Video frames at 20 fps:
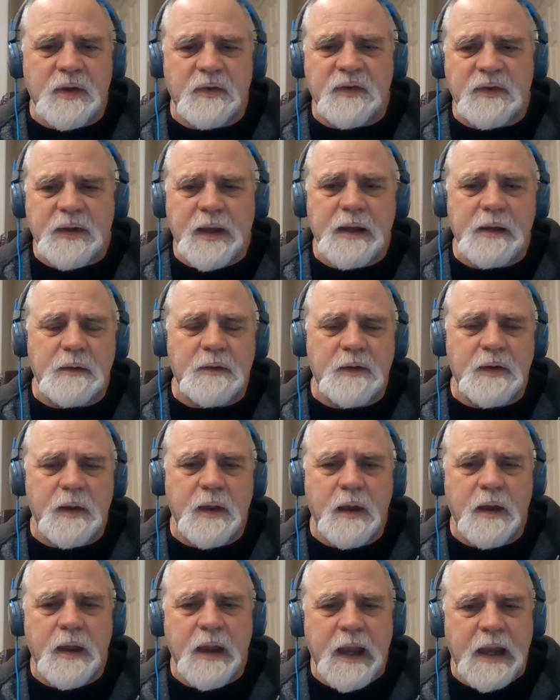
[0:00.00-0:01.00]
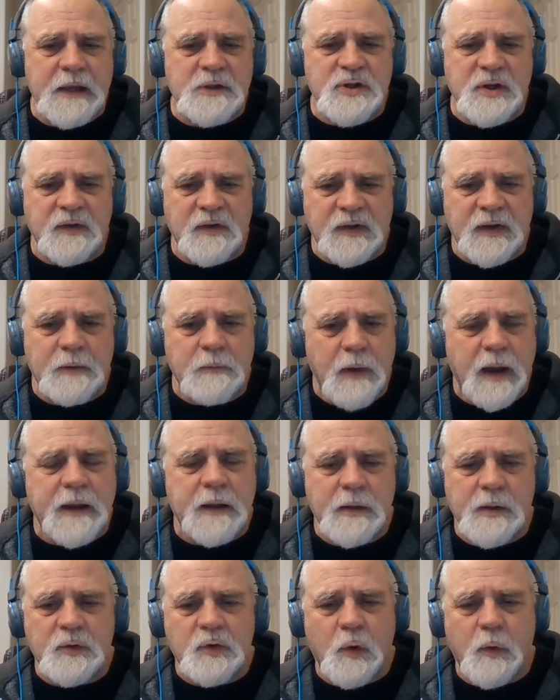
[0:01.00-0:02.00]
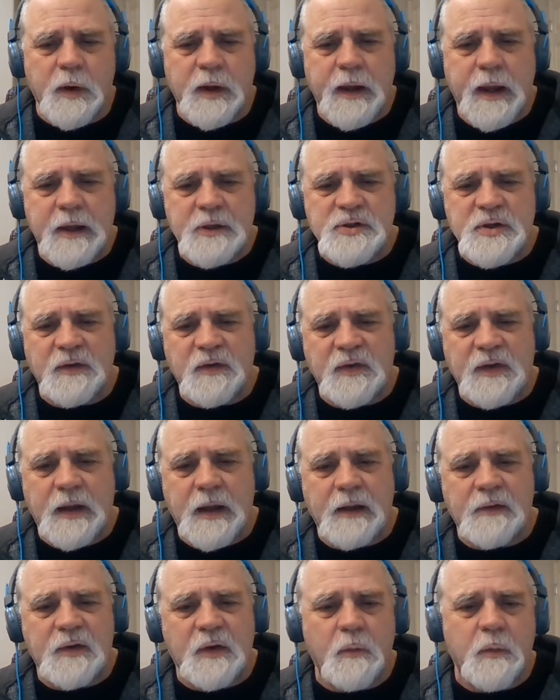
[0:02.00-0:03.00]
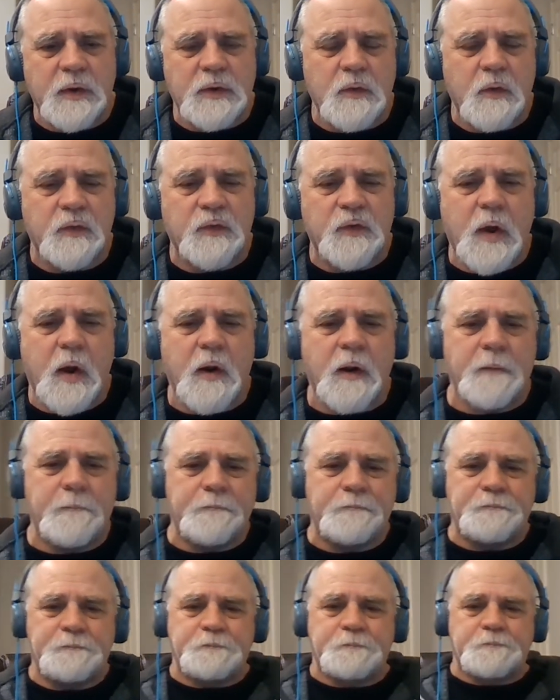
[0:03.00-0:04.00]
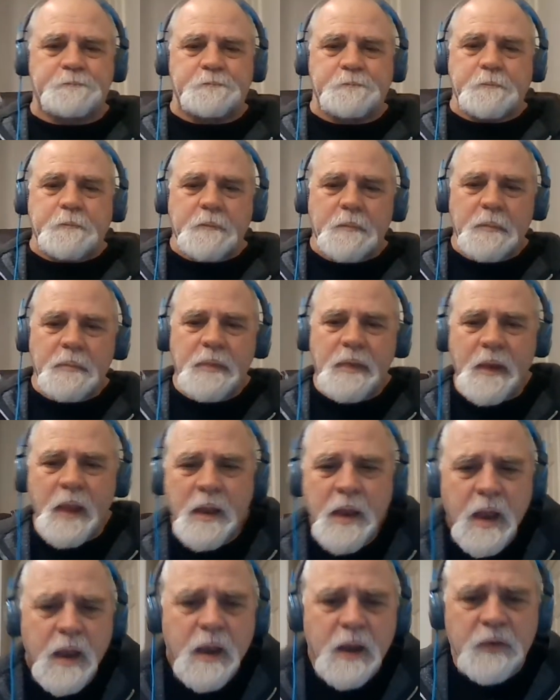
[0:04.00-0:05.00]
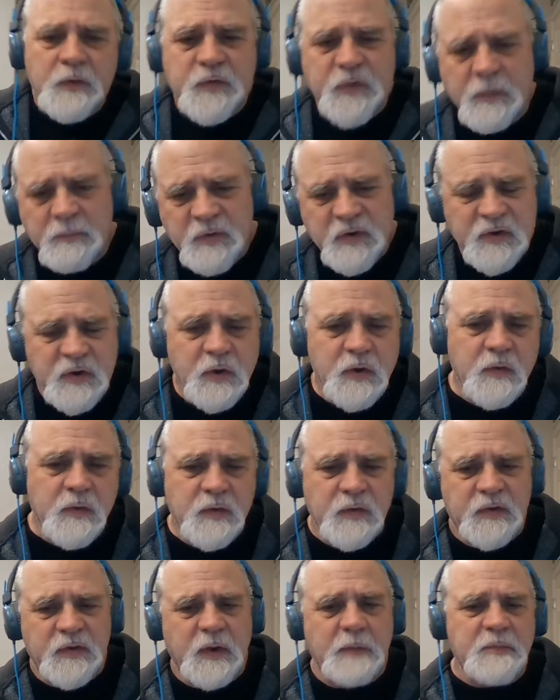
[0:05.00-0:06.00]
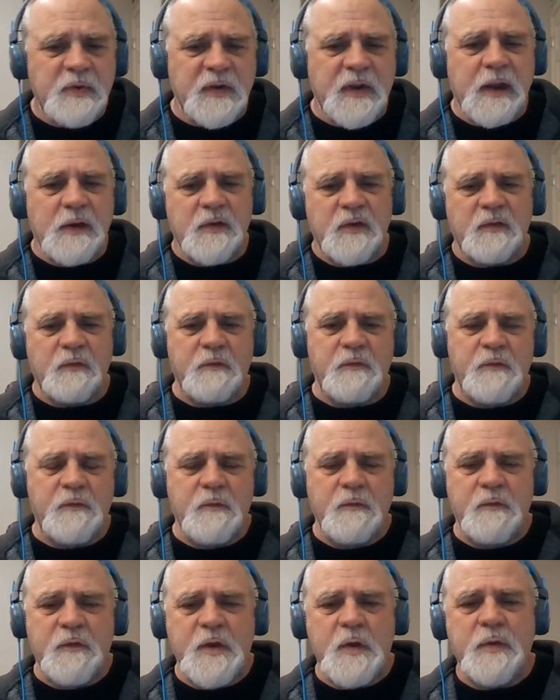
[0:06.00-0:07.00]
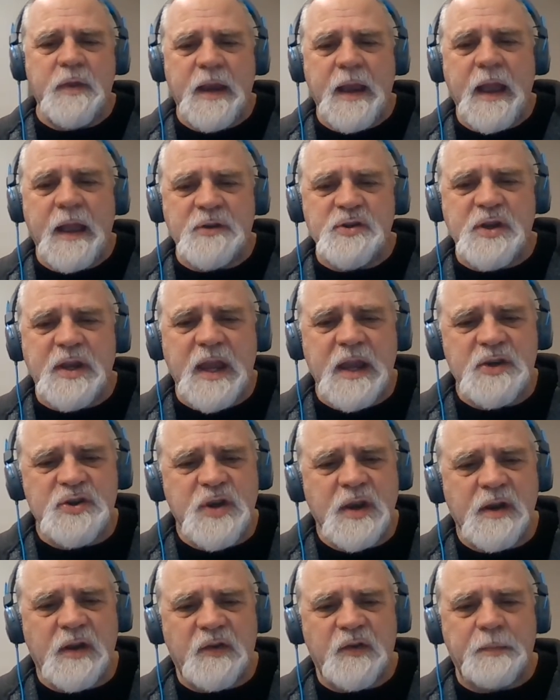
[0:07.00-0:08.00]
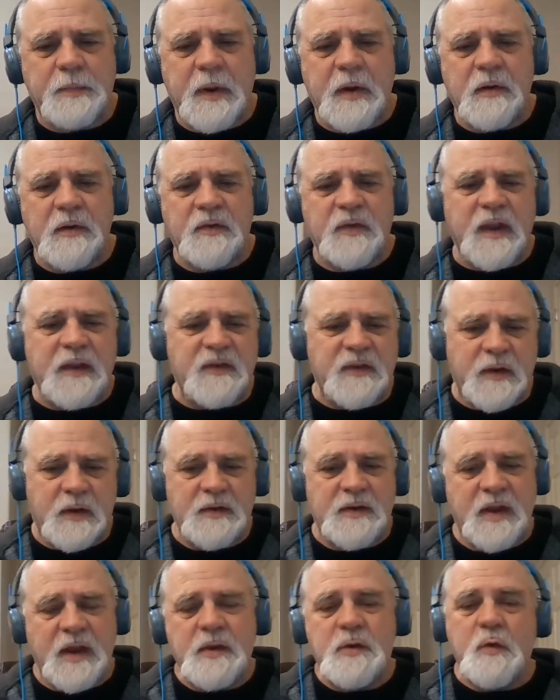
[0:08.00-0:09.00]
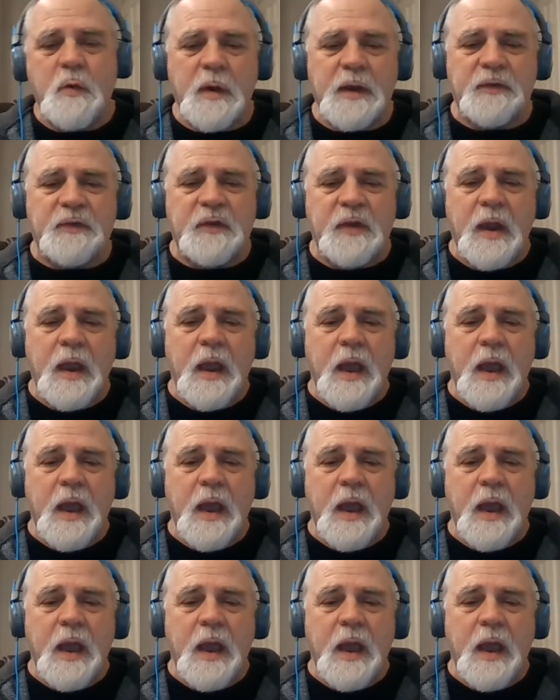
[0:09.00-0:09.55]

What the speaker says: the state regulatory agency, as to what those are. Some states view the education experience as continuous